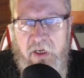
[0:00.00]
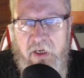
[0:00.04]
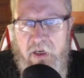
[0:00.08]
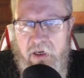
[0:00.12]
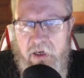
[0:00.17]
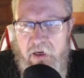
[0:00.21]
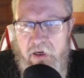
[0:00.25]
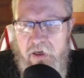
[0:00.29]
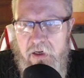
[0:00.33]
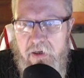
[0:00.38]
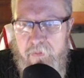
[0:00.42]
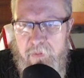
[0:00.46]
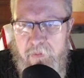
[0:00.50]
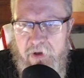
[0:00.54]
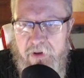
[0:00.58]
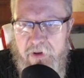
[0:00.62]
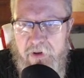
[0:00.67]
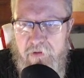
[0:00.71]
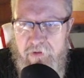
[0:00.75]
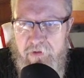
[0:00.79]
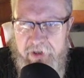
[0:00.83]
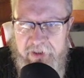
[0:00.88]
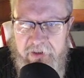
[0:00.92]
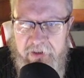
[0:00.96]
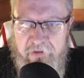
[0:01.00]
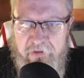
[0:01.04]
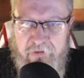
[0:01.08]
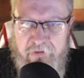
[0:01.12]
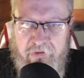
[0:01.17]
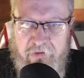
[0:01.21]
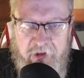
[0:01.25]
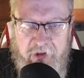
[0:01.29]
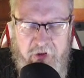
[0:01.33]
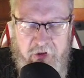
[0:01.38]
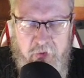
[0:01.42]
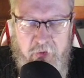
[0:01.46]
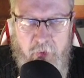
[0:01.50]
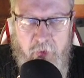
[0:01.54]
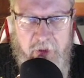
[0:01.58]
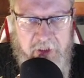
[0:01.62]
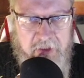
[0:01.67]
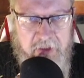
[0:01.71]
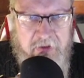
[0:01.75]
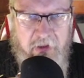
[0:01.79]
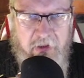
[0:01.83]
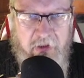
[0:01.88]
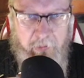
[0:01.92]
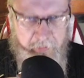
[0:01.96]
And the reading for each week
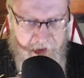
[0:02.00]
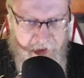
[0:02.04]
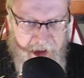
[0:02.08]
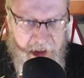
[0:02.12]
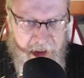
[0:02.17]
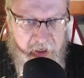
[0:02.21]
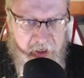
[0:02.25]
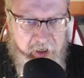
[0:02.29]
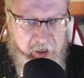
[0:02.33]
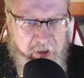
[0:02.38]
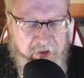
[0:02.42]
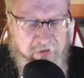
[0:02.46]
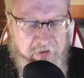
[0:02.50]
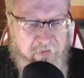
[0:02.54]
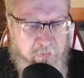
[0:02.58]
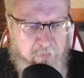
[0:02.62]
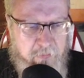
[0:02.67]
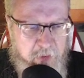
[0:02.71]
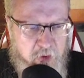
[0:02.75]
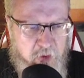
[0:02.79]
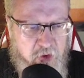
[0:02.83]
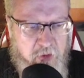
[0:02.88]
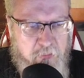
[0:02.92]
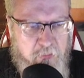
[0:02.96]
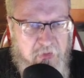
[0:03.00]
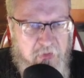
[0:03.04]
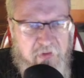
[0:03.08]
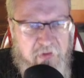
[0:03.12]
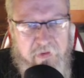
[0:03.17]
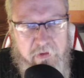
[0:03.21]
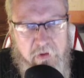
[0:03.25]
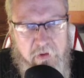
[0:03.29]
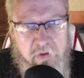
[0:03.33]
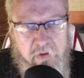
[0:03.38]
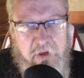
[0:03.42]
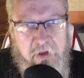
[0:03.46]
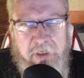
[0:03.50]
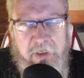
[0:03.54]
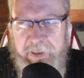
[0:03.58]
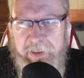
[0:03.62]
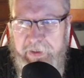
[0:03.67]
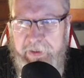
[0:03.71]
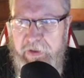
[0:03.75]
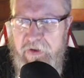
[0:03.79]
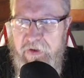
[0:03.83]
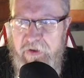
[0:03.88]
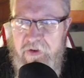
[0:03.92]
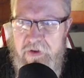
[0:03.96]
is up there, and as I've mentioned before in
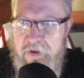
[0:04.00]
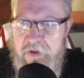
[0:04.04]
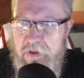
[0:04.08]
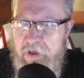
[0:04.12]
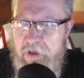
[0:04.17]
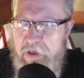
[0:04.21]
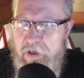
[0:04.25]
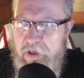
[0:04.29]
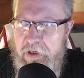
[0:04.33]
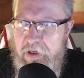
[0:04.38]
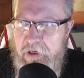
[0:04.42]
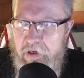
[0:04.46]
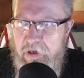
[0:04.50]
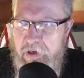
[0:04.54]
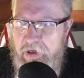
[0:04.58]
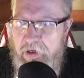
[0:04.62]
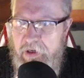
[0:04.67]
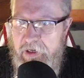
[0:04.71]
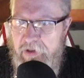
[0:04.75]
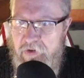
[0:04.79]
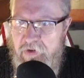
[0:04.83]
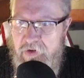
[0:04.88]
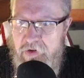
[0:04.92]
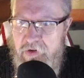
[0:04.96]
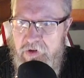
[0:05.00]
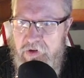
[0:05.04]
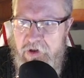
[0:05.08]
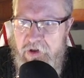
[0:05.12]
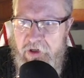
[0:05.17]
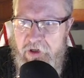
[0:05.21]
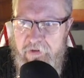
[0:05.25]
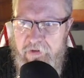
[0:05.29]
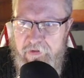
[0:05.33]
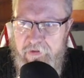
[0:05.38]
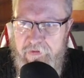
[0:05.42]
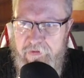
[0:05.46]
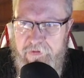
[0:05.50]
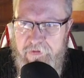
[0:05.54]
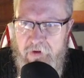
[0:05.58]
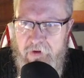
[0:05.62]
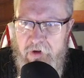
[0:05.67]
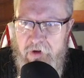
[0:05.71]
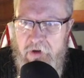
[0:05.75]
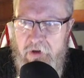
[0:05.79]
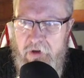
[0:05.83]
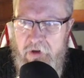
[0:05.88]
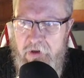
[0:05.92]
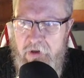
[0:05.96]
these, it's kind of
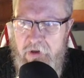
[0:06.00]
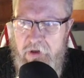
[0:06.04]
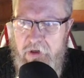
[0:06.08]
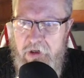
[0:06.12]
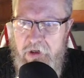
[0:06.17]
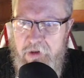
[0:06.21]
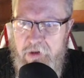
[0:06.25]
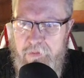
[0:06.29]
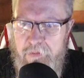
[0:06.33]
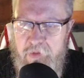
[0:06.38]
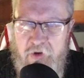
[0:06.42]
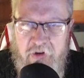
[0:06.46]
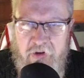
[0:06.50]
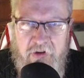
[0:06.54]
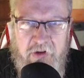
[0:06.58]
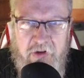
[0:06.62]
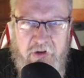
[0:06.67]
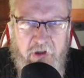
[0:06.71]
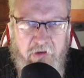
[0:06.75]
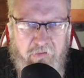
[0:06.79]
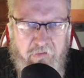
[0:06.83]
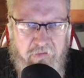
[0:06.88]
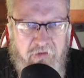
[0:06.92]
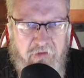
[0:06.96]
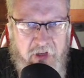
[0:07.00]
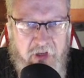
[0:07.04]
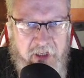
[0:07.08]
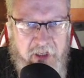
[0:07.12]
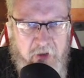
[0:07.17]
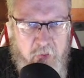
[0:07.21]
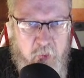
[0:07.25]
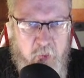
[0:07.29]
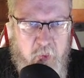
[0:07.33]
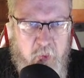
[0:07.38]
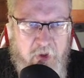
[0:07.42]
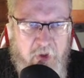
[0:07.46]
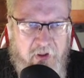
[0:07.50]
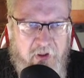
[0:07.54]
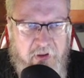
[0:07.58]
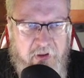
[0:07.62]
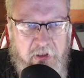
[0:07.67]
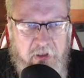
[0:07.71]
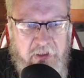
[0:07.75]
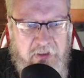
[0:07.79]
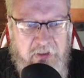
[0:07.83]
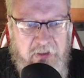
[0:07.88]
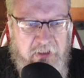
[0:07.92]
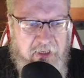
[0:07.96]
good to kind of read with
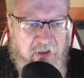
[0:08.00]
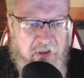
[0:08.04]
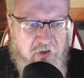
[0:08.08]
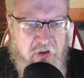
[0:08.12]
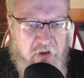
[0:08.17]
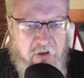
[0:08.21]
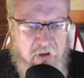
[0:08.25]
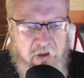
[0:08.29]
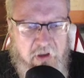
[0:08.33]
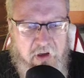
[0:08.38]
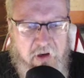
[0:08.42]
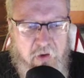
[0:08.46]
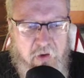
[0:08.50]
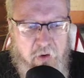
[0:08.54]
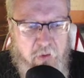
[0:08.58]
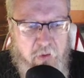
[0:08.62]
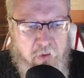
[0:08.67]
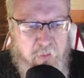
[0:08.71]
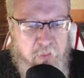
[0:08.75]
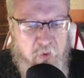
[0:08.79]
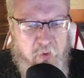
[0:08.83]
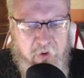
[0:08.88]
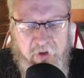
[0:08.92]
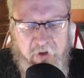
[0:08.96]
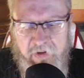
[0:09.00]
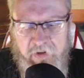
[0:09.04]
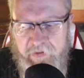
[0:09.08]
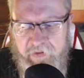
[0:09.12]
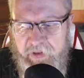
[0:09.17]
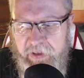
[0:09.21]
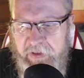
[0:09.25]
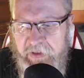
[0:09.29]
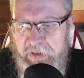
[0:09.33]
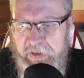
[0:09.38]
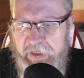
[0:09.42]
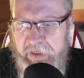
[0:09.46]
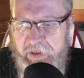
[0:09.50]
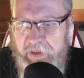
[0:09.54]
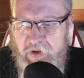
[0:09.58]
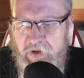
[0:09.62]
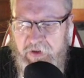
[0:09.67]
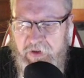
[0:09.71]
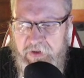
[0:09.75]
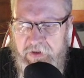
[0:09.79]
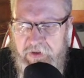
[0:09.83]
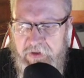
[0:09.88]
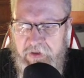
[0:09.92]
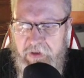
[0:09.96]
this lecture. The whole point of these
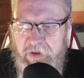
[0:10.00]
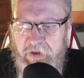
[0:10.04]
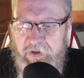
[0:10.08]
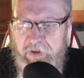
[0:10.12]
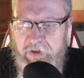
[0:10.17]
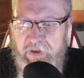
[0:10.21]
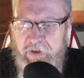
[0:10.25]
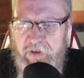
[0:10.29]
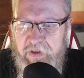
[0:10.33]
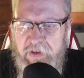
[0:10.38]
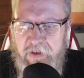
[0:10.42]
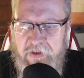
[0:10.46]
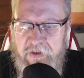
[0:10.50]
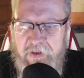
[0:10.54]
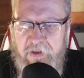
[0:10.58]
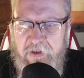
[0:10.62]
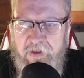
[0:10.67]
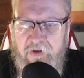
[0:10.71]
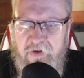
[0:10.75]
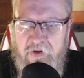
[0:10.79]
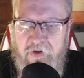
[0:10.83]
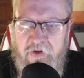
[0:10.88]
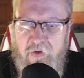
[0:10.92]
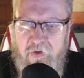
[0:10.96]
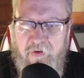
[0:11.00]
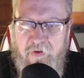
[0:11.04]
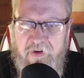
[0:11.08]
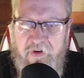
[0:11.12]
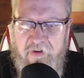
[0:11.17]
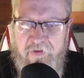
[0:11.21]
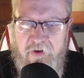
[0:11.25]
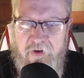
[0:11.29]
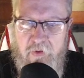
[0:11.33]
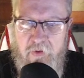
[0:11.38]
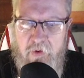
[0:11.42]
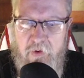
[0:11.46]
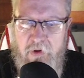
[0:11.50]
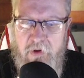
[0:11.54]
lectures is in a sense to sort of give you